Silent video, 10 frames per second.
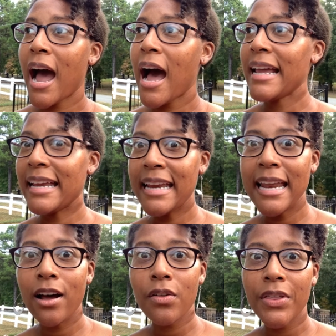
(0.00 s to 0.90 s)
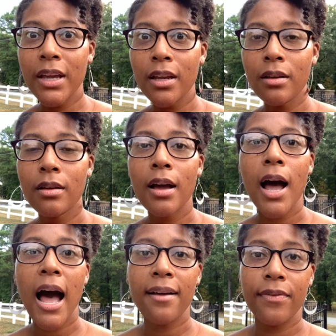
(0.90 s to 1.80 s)
I eat healthy,
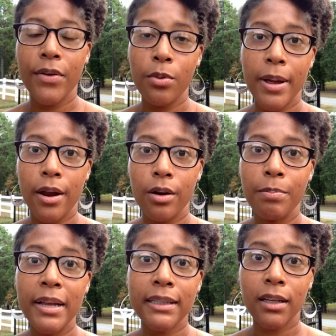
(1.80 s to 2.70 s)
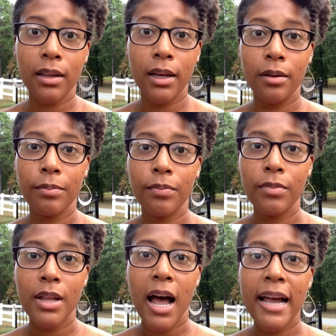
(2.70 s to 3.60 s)
I feel better mentally.
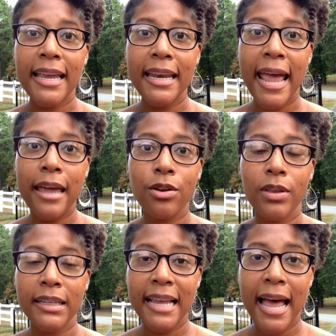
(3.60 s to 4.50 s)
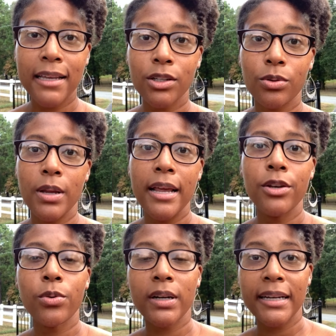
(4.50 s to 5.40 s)
I can handle the tasks and
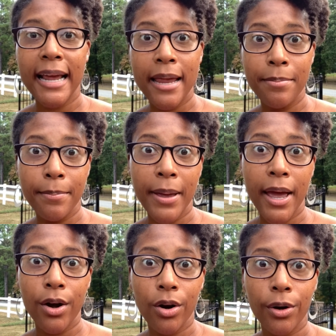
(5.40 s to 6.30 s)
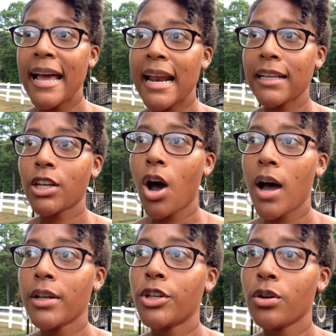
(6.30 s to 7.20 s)
during the day better. And I
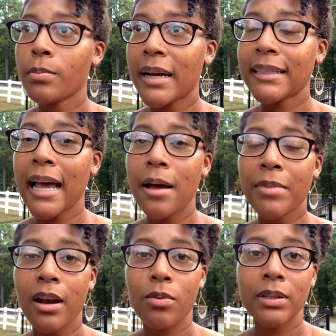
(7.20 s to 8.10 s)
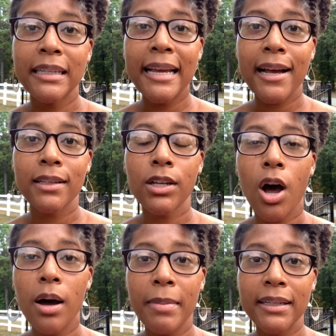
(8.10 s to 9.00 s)
taught during my time that I was sick, I
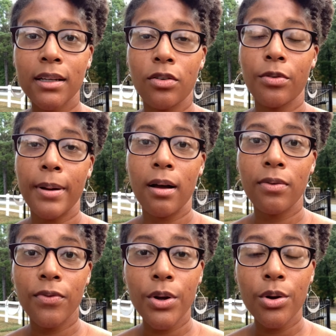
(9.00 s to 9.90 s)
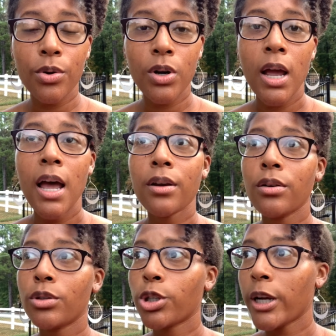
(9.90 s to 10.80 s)
taught myself about food,
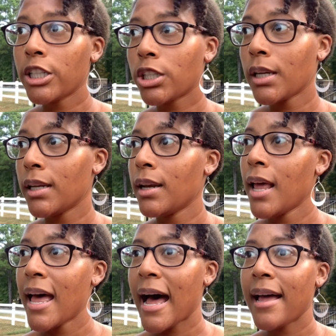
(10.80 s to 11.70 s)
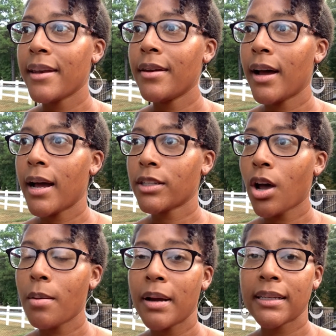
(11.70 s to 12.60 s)
nutrition. I, I
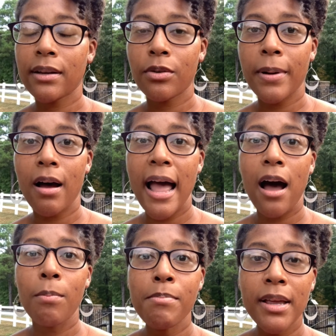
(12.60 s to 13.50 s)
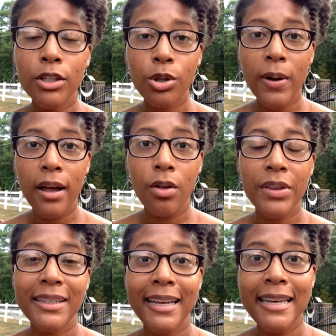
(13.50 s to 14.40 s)
taught myself about how mental health
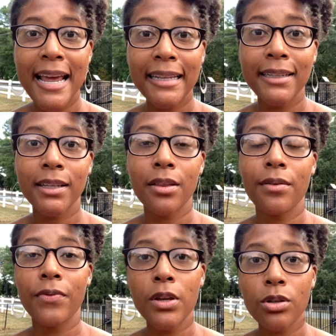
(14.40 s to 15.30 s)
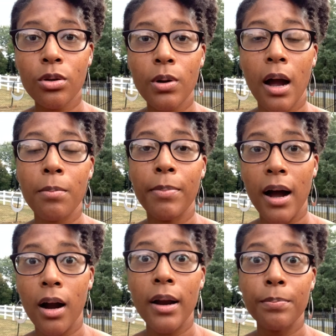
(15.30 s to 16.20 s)
is connected to the physical, our,
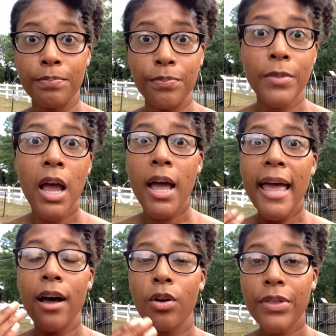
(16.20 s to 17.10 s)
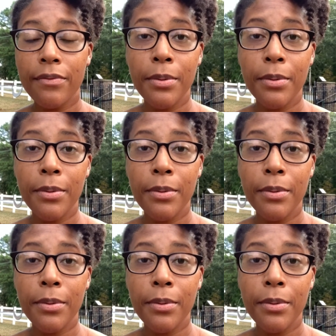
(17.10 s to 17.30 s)
our health of the